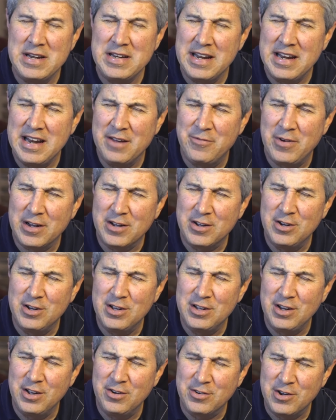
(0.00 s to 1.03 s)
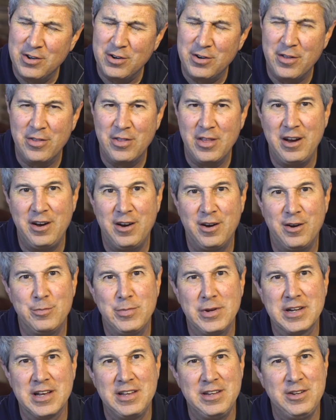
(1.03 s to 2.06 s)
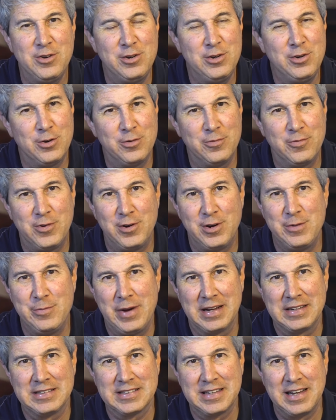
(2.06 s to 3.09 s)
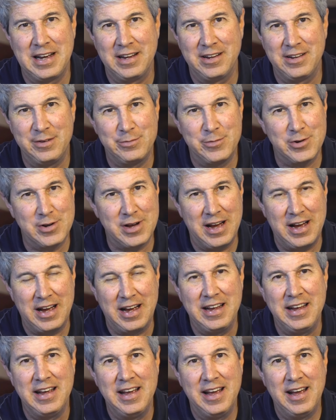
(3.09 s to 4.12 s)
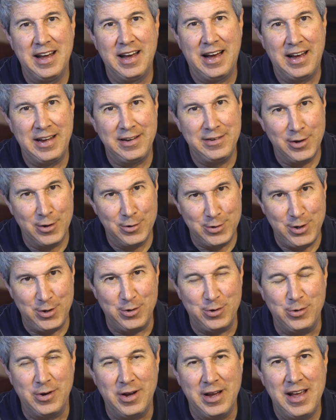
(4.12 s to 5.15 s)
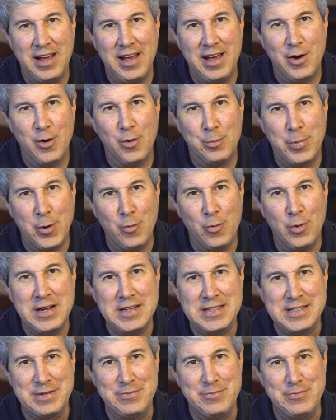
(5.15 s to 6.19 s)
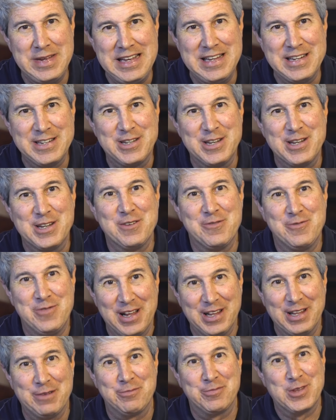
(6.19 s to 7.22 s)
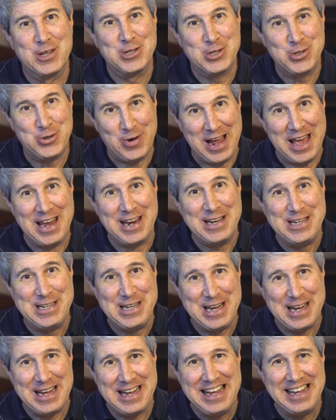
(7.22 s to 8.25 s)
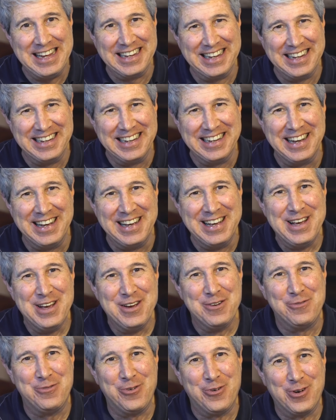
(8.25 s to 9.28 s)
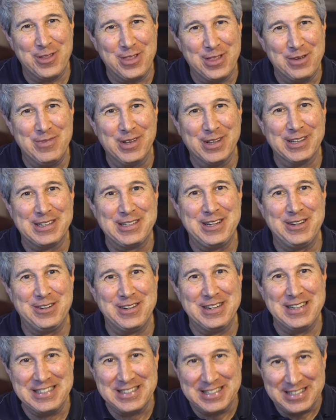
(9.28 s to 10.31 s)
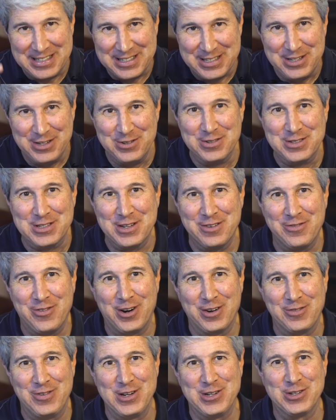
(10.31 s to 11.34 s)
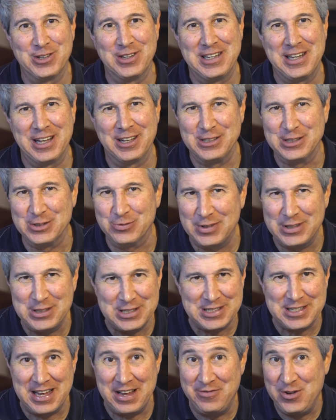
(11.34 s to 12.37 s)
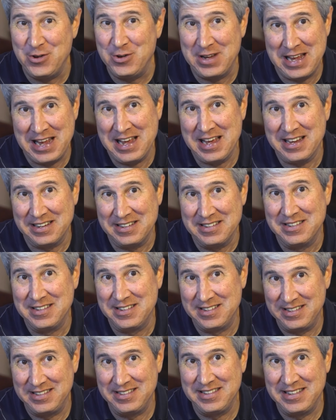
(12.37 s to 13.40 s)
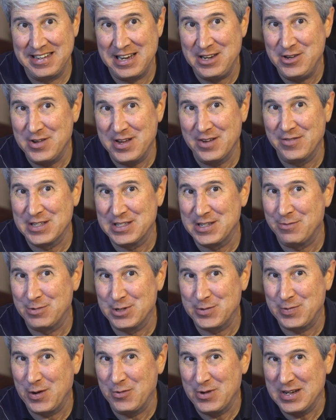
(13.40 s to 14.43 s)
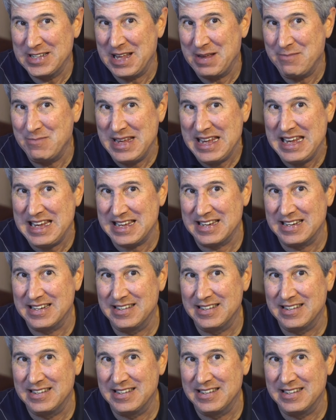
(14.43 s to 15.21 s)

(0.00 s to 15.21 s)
Brendan, if I could on there, because you're a very modest guy, a humble guy. I know you, but what does it mean to develop the strategy for the military's use of artificial intelligence? Which is, if you can you give us some perspective? What does that mean?